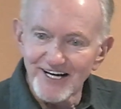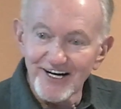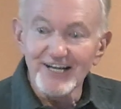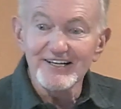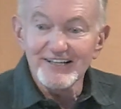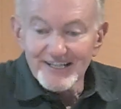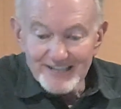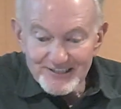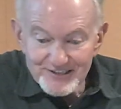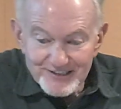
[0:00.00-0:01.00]
I, and
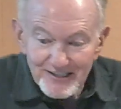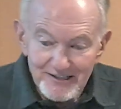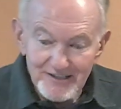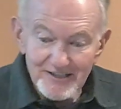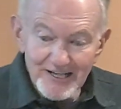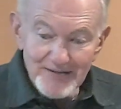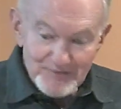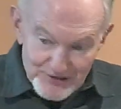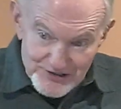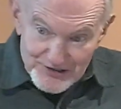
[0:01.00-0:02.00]
I just, I'm
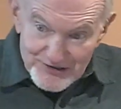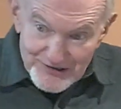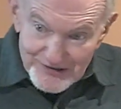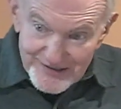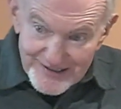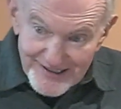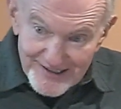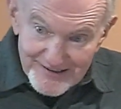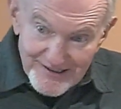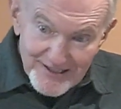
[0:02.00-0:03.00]
concerned that